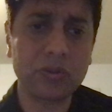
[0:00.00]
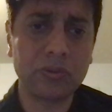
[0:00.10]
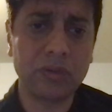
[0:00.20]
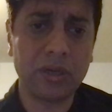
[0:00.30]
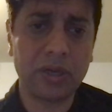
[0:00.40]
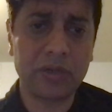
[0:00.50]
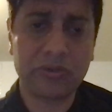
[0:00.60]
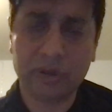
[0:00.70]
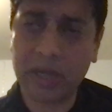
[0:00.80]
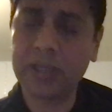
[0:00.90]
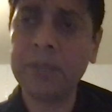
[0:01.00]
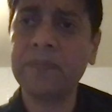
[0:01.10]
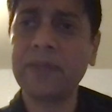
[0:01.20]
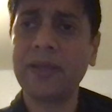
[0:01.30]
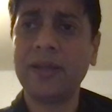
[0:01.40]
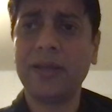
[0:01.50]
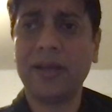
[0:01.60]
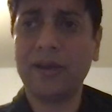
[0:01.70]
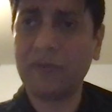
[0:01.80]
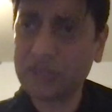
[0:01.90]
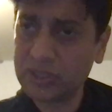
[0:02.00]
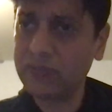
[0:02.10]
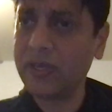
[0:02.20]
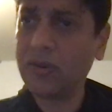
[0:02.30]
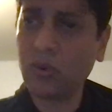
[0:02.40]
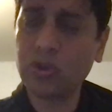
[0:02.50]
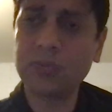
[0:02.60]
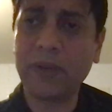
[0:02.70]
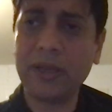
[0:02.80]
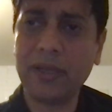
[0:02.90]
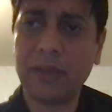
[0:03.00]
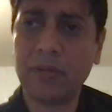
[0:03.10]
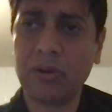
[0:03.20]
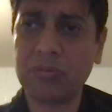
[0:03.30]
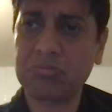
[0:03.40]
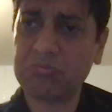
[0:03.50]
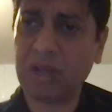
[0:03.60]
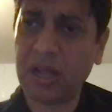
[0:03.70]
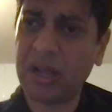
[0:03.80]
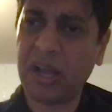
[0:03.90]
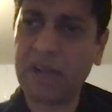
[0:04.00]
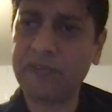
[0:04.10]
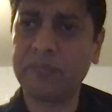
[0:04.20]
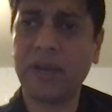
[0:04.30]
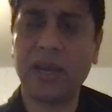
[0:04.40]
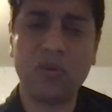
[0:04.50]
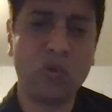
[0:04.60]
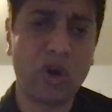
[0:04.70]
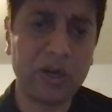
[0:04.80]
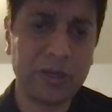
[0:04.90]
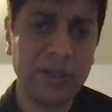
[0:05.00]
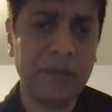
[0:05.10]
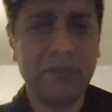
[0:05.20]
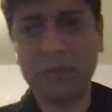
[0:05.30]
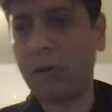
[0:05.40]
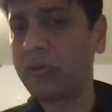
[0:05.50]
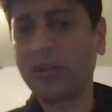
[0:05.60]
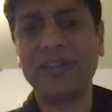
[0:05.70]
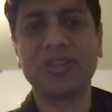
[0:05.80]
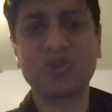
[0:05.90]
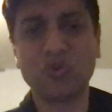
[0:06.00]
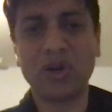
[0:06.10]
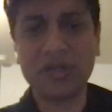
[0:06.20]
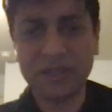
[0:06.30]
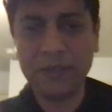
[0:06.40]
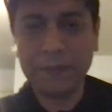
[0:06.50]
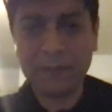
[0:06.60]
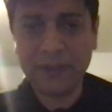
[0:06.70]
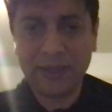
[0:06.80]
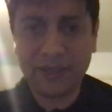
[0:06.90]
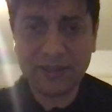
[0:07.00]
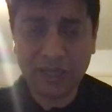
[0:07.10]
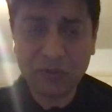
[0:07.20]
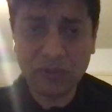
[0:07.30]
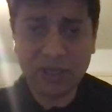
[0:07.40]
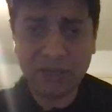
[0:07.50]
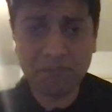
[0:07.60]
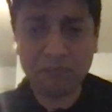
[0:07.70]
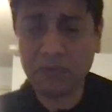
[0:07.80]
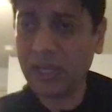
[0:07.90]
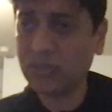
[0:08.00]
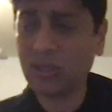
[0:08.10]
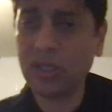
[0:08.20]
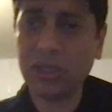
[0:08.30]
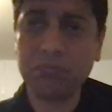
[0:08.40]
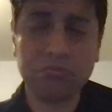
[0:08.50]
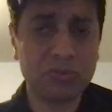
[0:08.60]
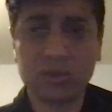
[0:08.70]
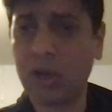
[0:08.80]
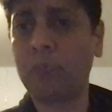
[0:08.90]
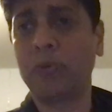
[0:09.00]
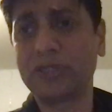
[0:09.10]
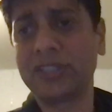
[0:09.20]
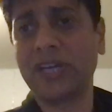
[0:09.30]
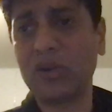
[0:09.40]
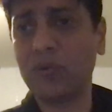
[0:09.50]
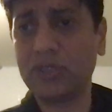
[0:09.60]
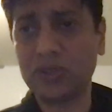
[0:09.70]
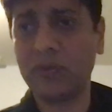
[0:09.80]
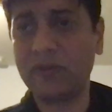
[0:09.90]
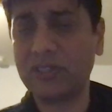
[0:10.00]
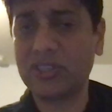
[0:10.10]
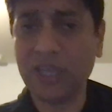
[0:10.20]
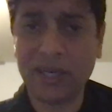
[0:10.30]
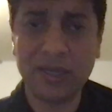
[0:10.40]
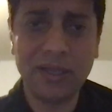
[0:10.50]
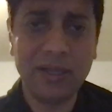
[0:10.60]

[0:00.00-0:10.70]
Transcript: to Atrani, which is very close by, about half a mile walk, but mountainous walk. And then we actually saw Positano, which is where we stayed.